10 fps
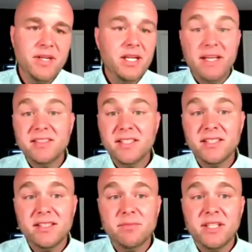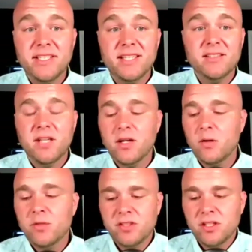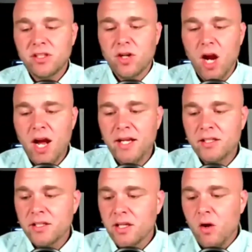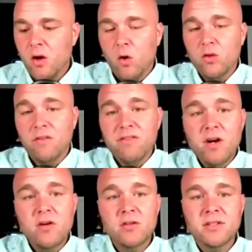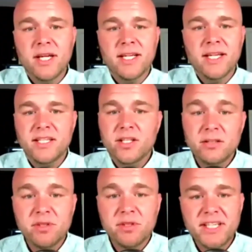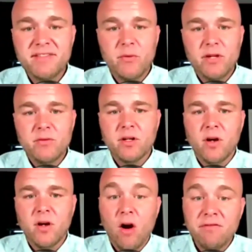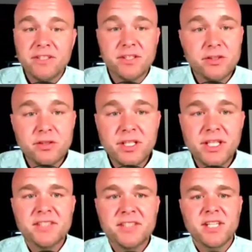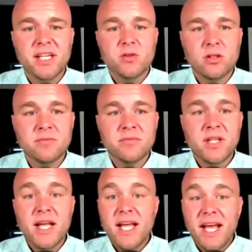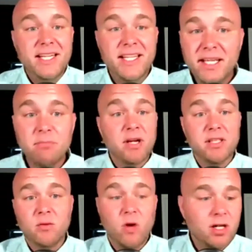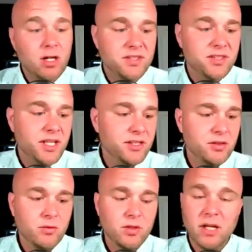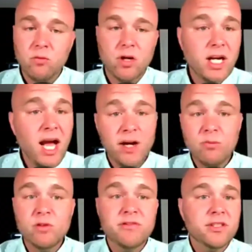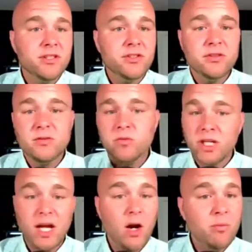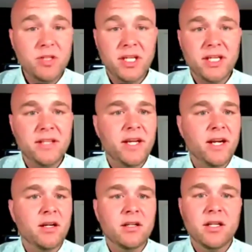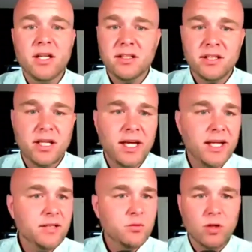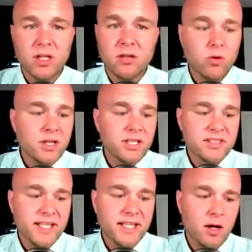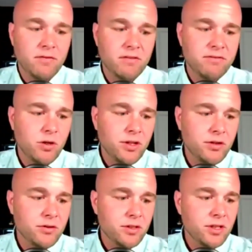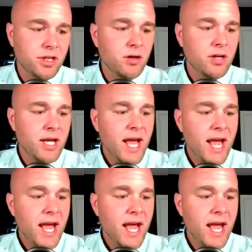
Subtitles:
I mean, he basically broke down and almost started crying on the phone, like he couldn't believe that we were offering to do this. And I told him, and he can barely walk up the stairs. So we're like, we're gonna hire movers, we're gonna help you get in there, like we're gonna take care of it for you, you know?